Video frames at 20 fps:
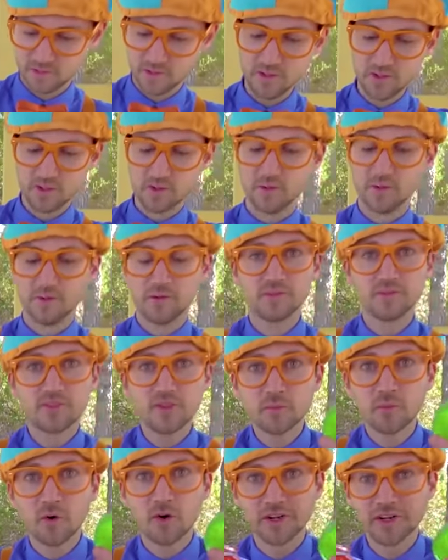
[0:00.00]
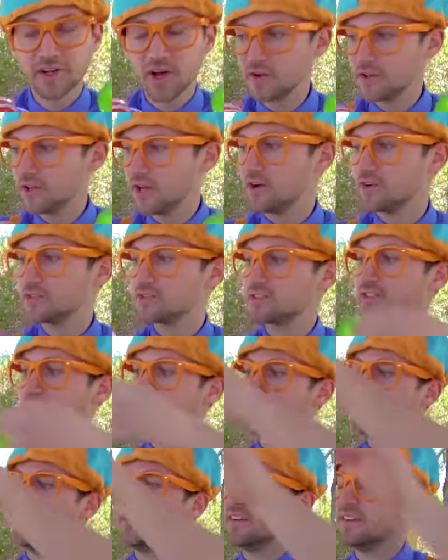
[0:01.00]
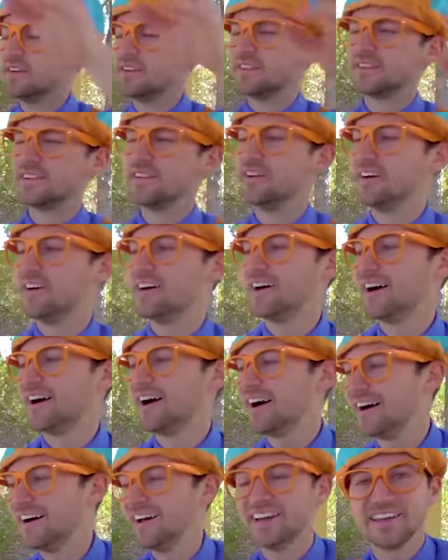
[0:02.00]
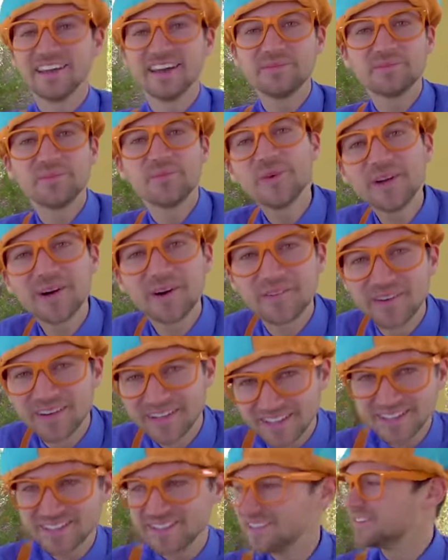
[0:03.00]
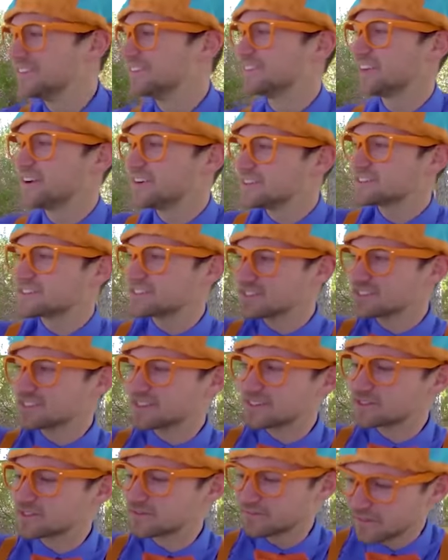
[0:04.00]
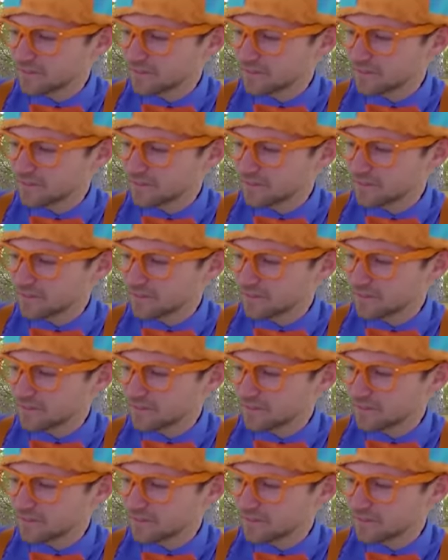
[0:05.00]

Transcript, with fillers: Ooh, two more yo-yos. Yep, we already knew those those